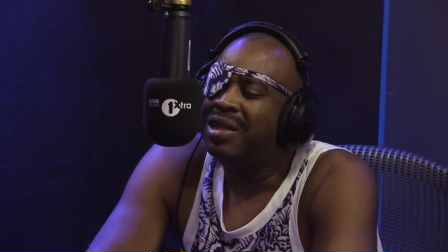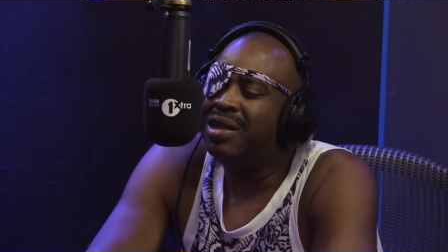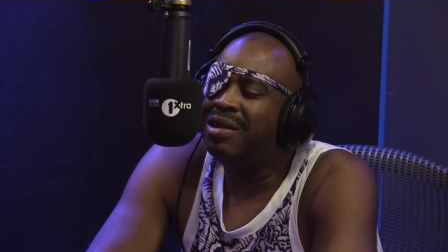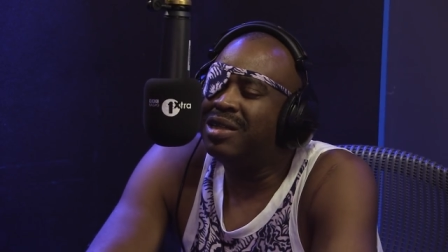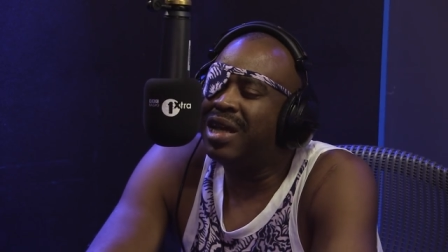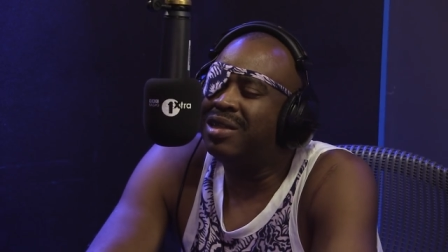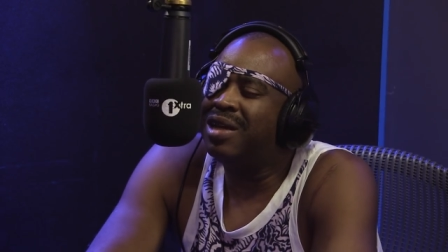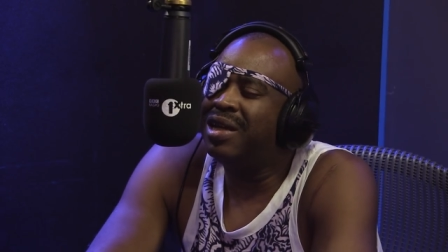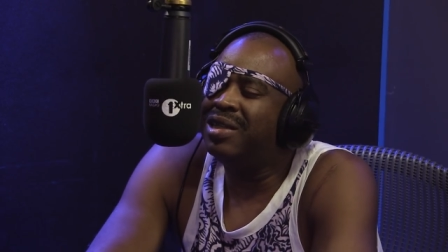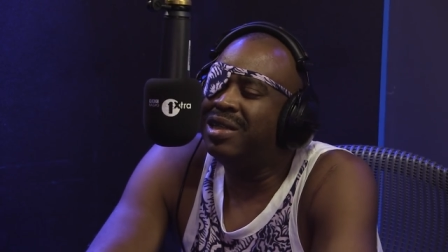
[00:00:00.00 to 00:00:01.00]
You know, it's like
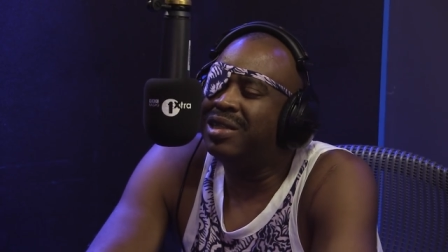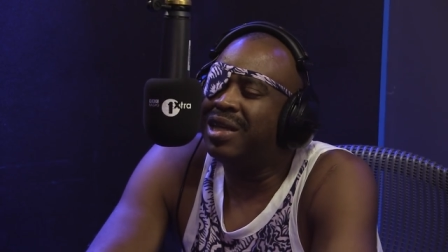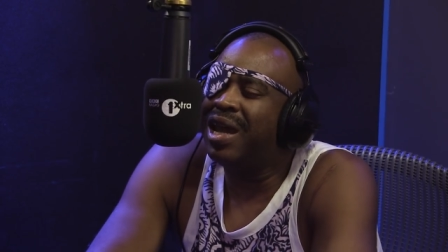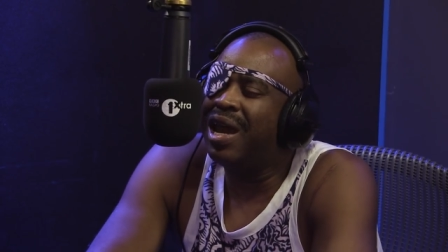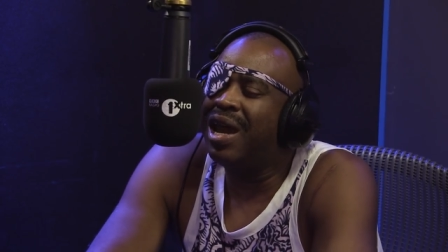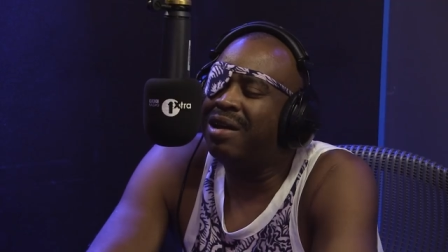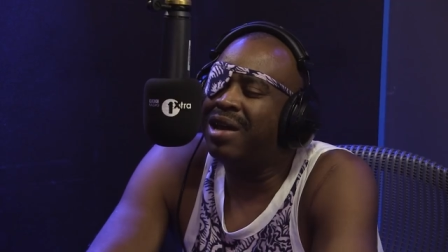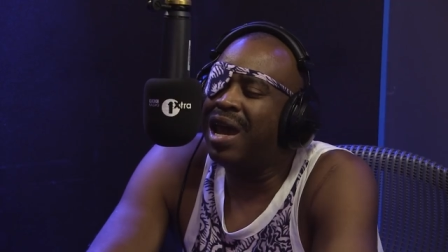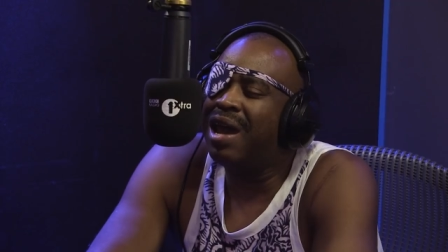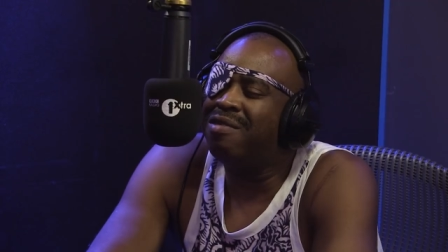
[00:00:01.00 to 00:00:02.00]
trying to teach a cat how
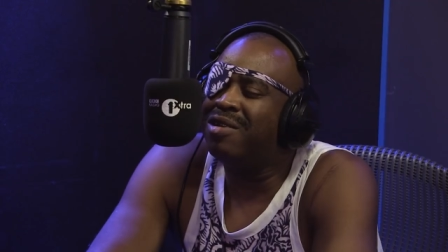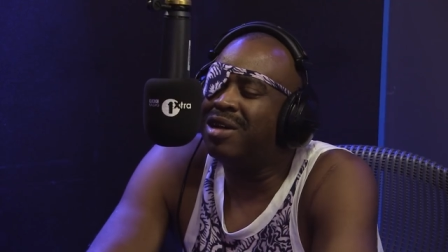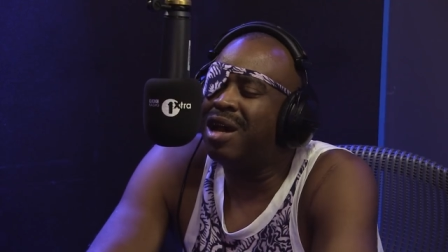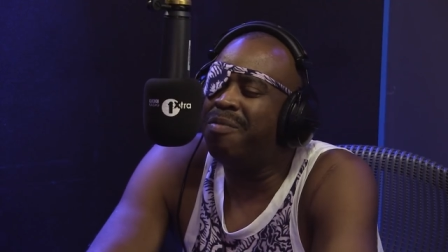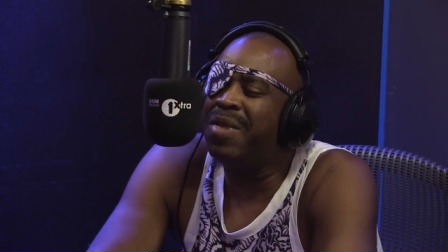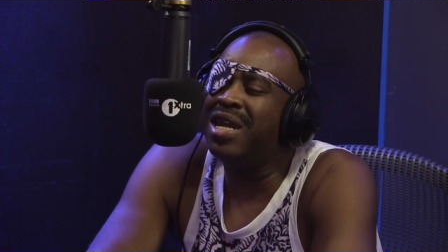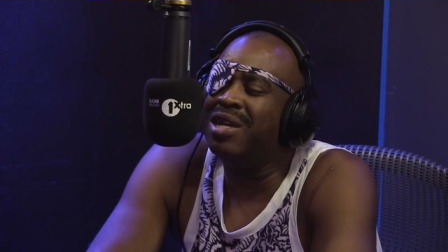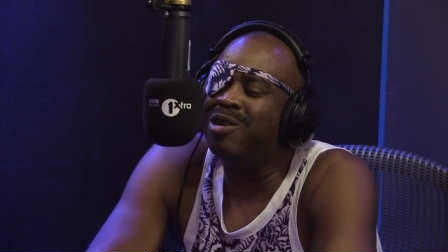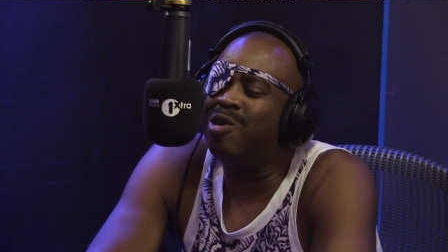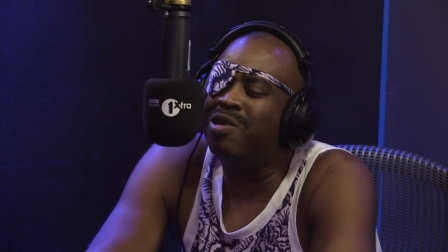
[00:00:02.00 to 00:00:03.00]
to have a, a
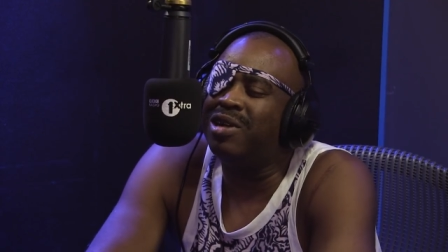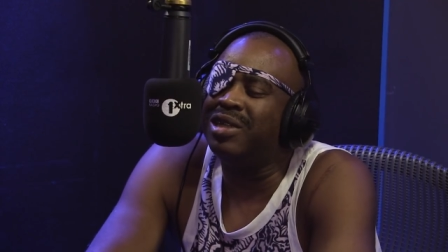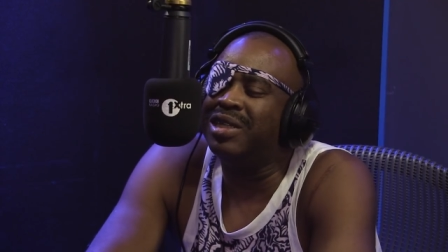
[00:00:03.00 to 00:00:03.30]
mating call.